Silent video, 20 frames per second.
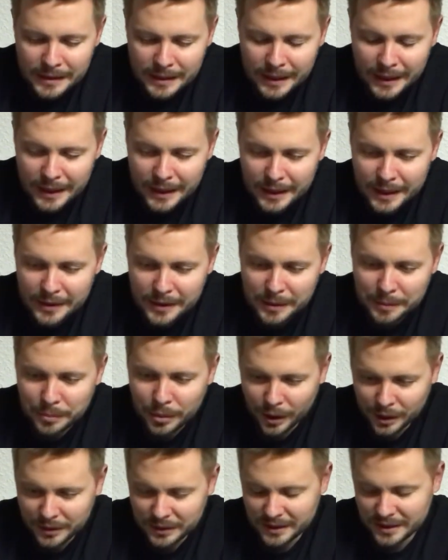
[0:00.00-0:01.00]
And I think
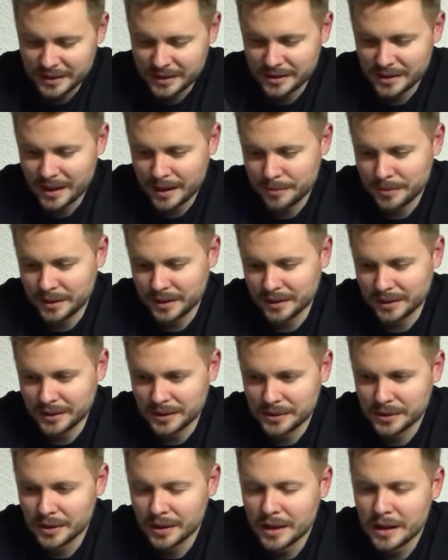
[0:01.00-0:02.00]
partly is that
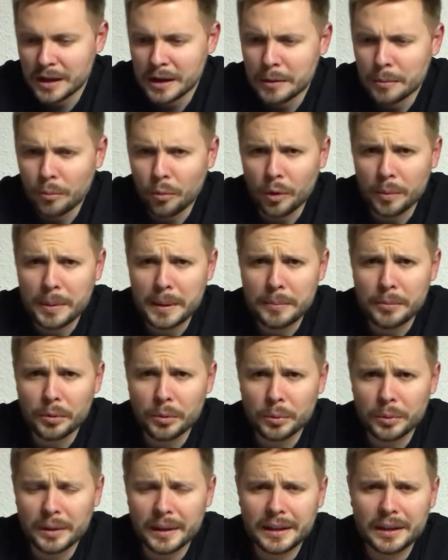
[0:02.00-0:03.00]
because more people
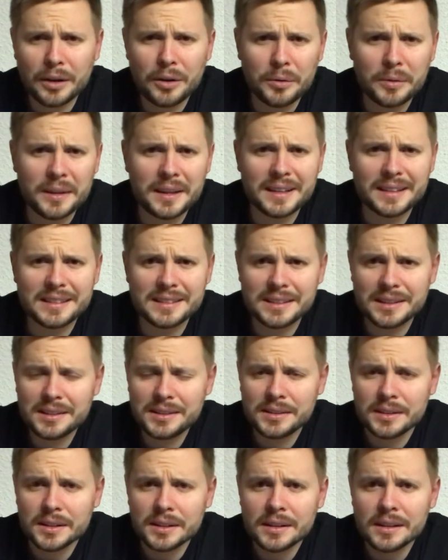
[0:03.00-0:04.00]
were like, oh, they
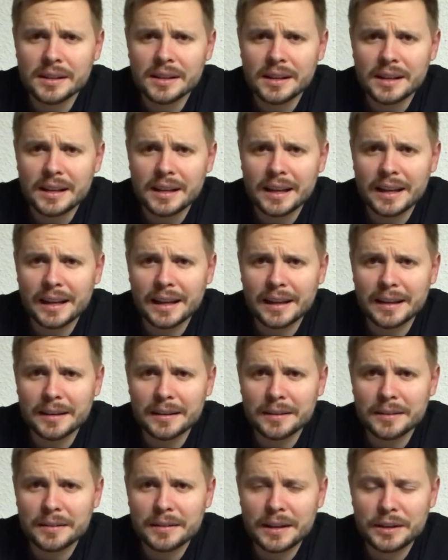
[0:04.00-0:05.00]
exist,
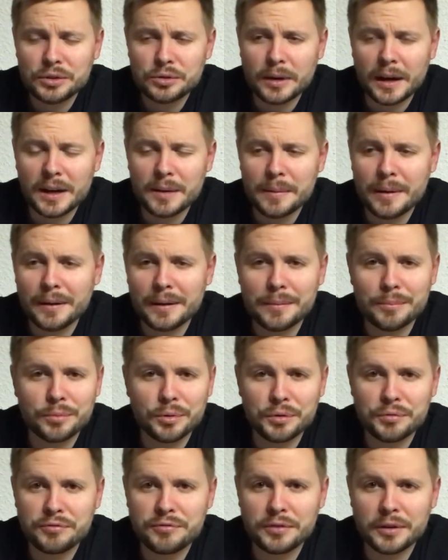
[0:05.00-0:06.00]
and they tried them out and
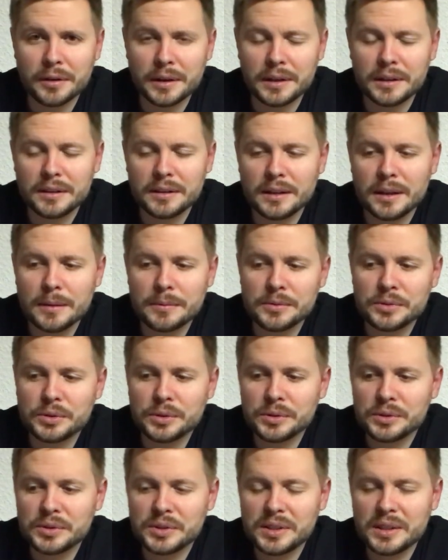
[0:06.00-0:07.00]
prefer it. So you'll
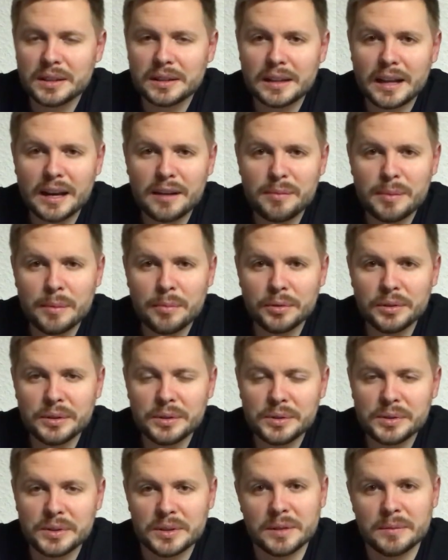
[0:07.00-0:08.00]
see a lot of people
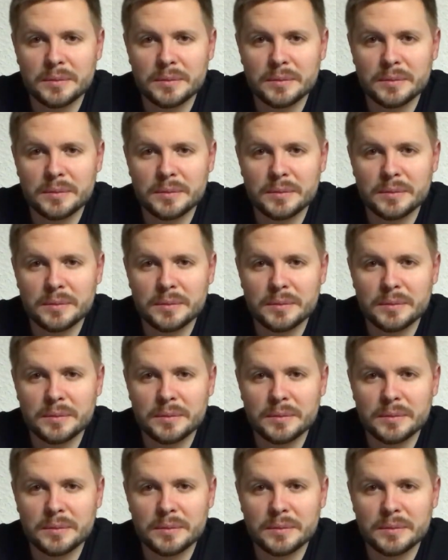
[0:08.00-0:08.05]
using them